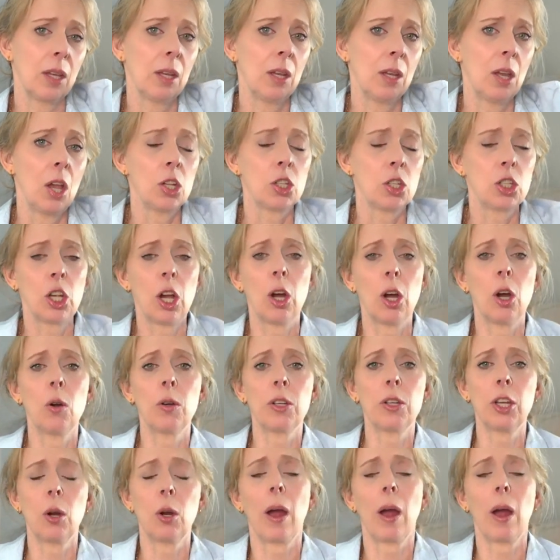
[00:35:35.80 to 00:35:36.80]
So,
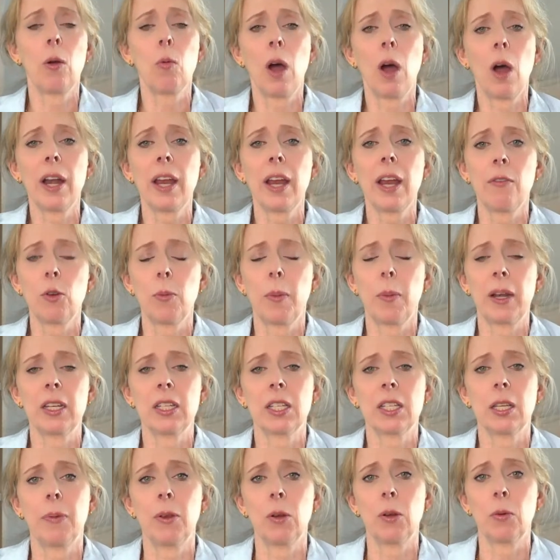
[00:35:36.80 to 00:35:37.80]
you know, I want everybody
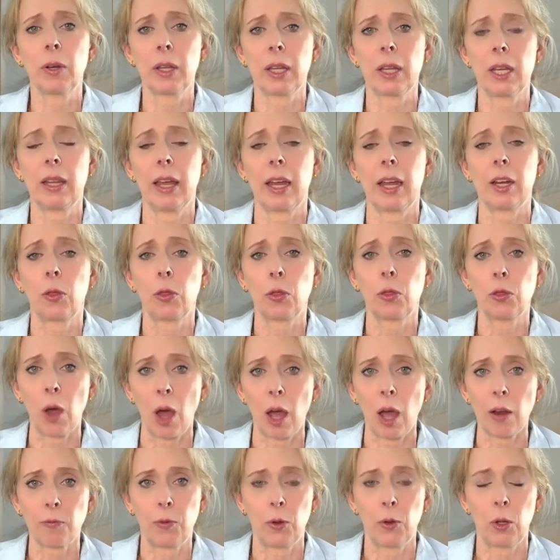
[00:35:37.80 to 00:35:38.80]
to be really like
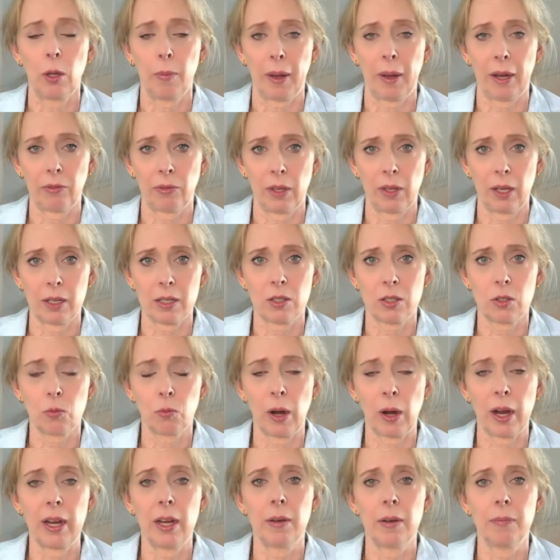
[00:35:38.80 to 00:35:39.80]
thoughtful about this,
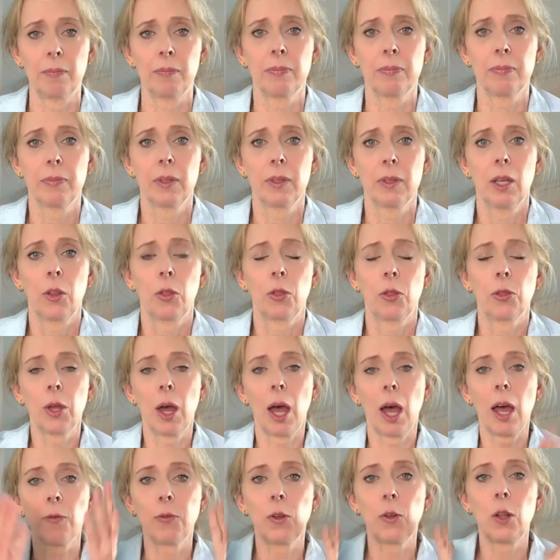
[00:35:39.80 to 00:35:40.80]
right?
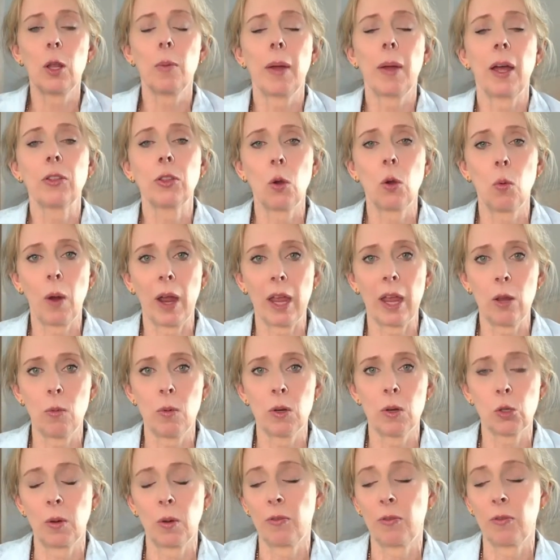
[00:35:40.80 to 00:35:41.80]
Thoughtful about the way in
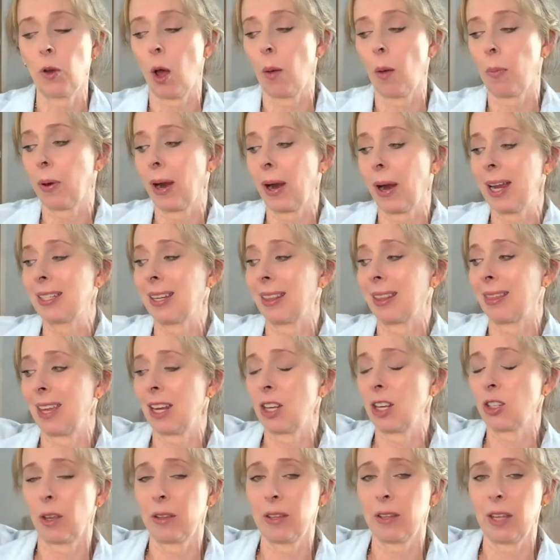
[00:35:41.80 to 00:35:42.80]
which we fall prey to
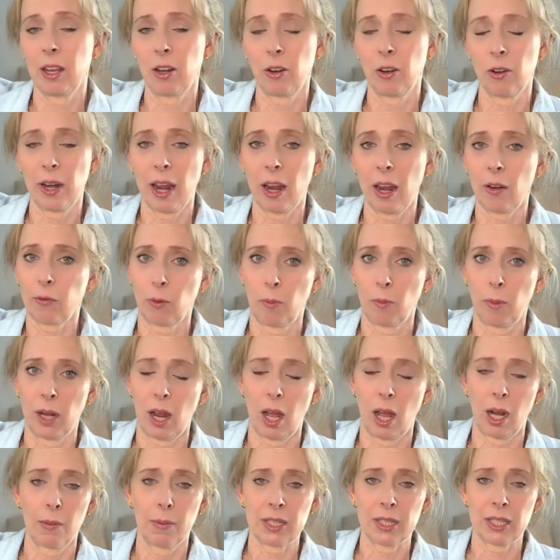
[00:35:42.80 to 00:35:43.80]
things on the internet from
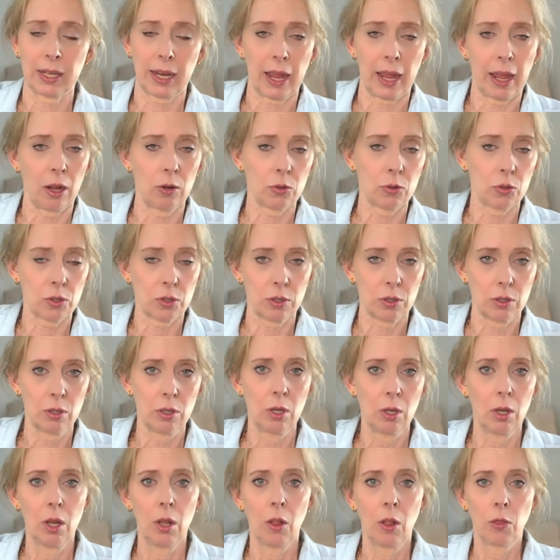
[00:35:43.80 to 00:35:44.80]
anonymous accounts.
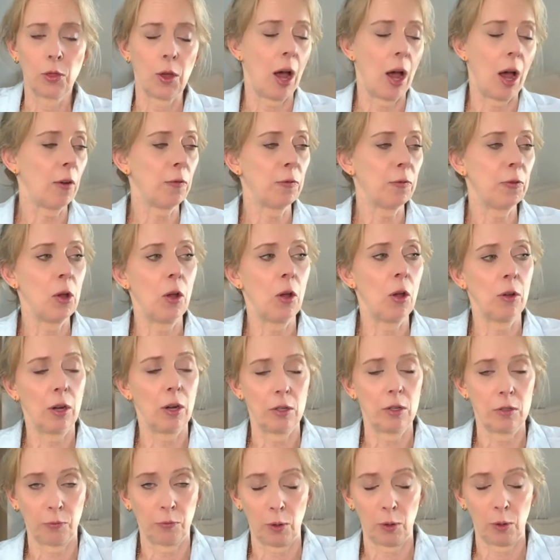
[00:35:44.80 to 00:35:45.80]
Thoughtful
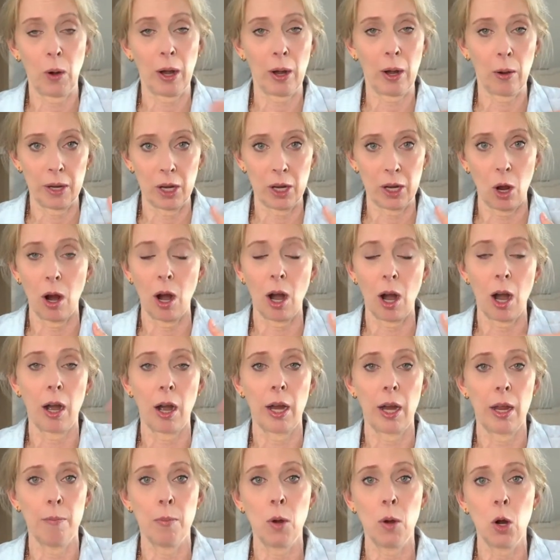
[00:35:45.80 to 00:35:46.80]
for where we
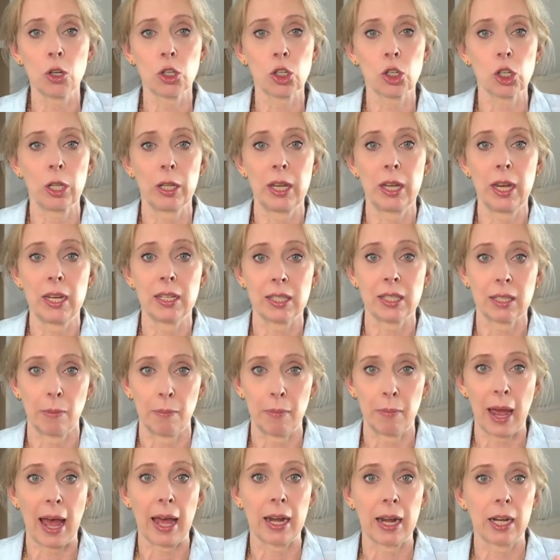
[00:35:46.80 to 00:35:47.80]
are emotionally,
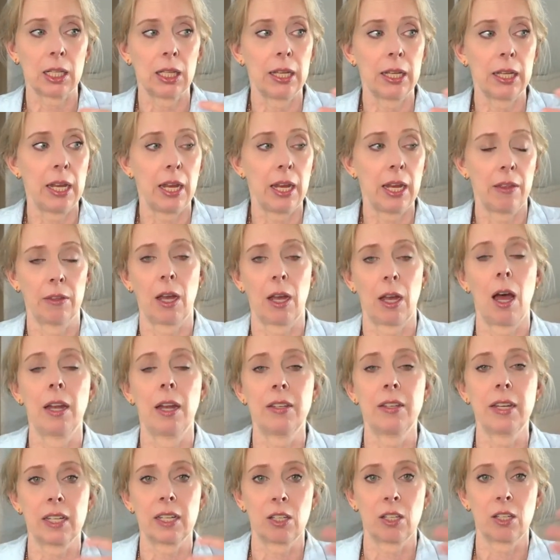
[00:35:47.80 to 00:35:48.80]
somatically, in the
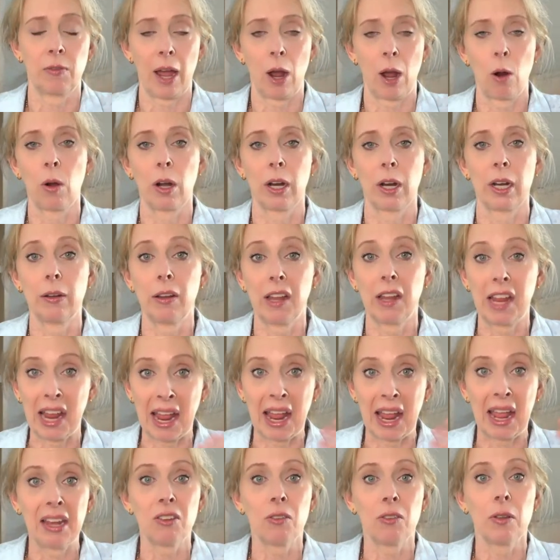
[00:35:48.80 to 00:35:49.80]
context of how we're
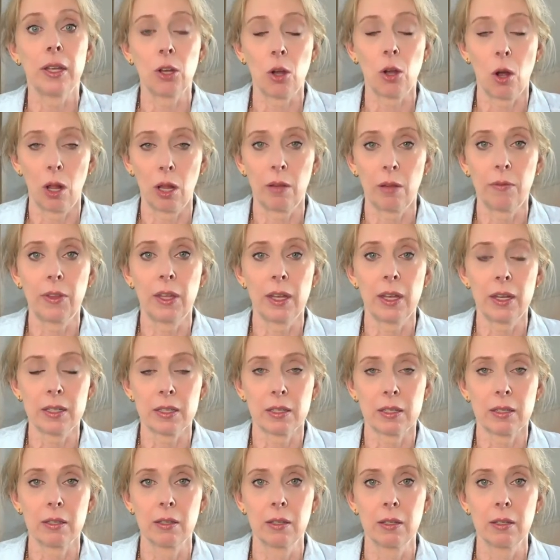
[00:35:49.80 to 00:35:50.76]
handling all of this,